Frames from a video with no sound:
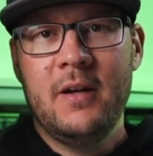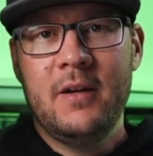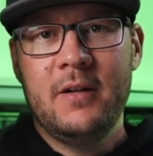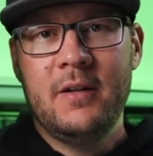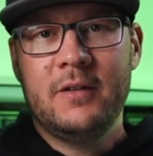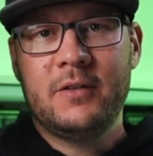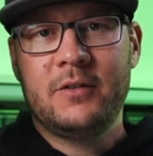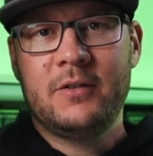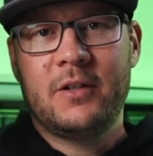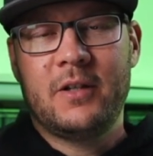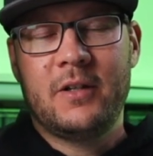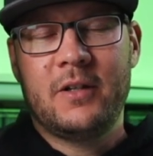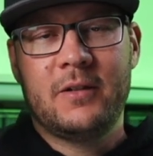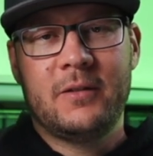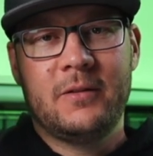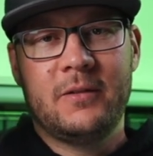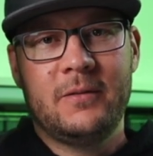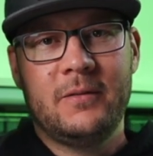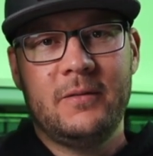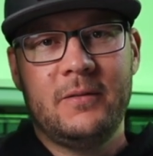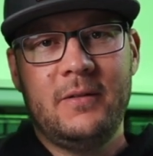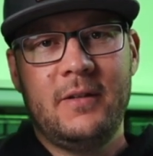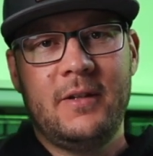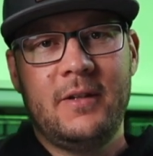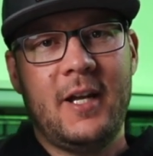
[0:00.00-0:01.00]

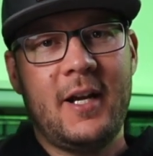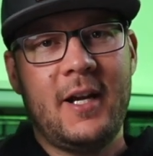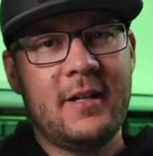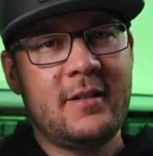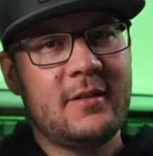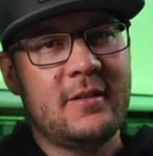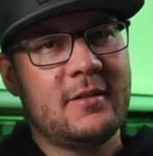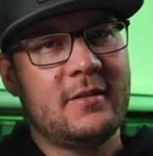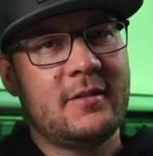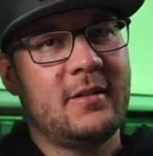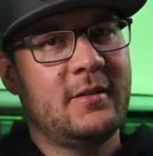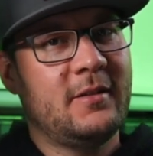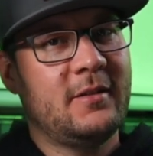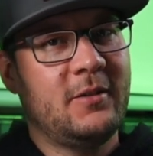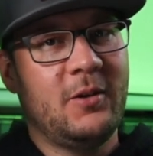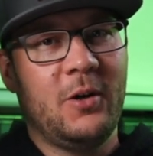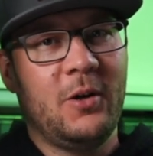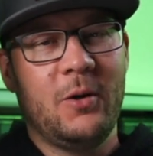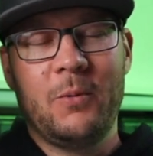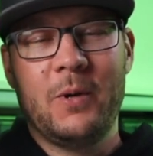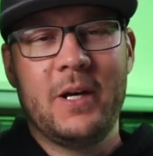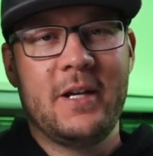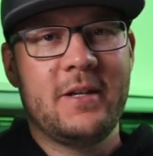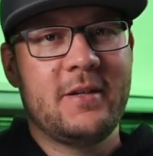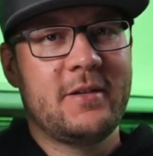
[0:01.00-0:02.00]
So that
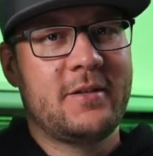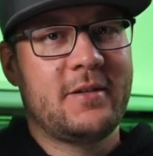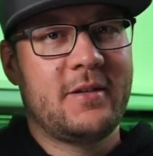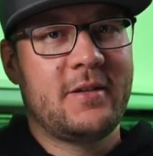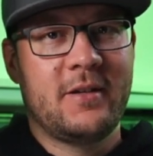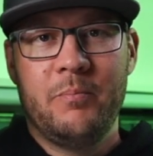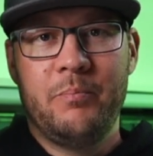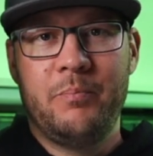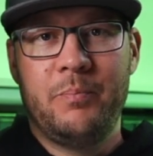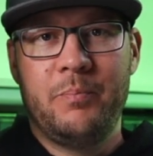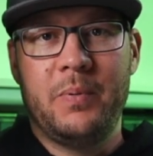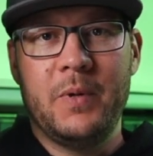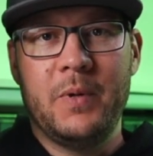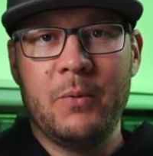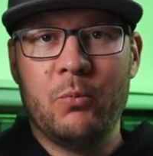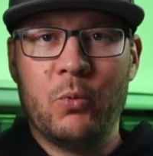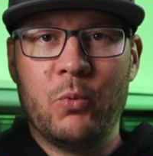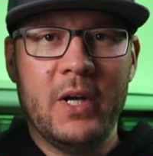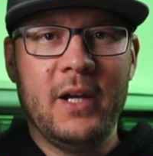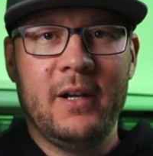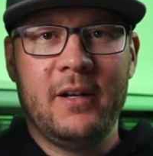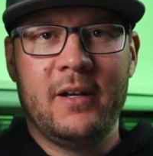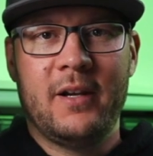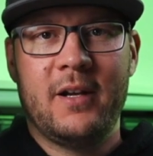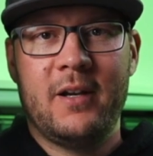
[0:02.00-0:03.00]
always
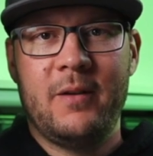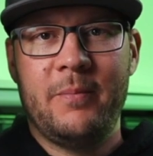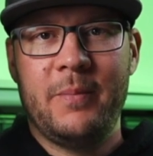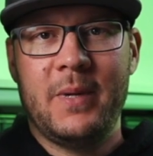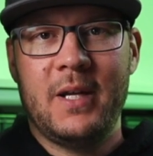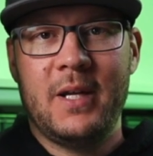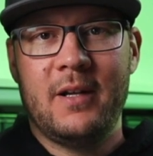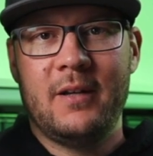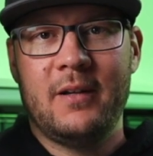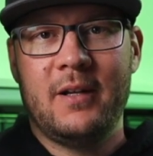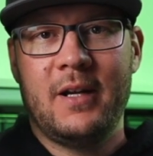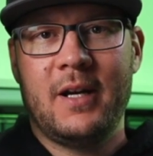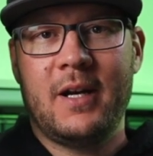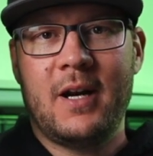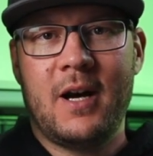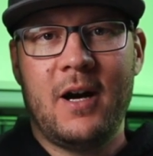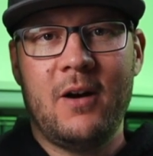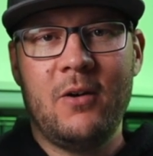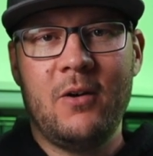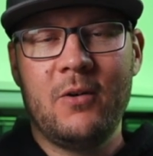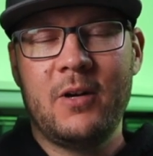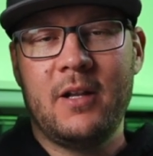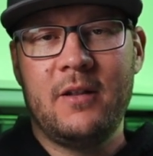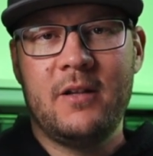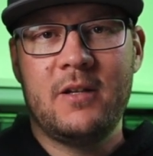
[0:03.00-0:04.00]
bewildered me. Like,
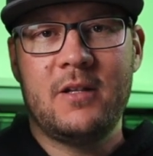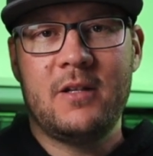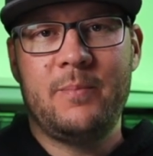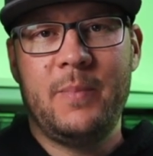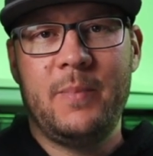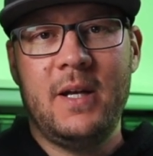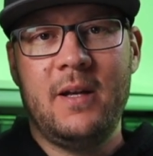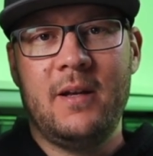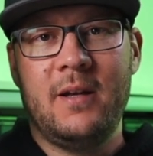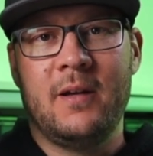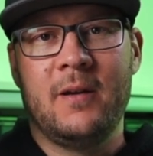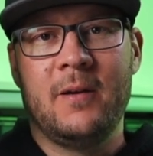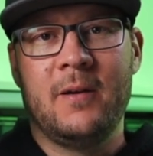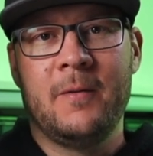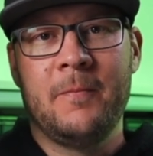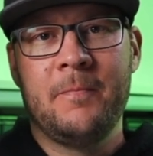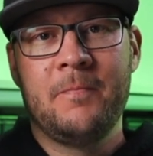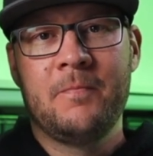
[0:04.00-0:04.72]
how can this be?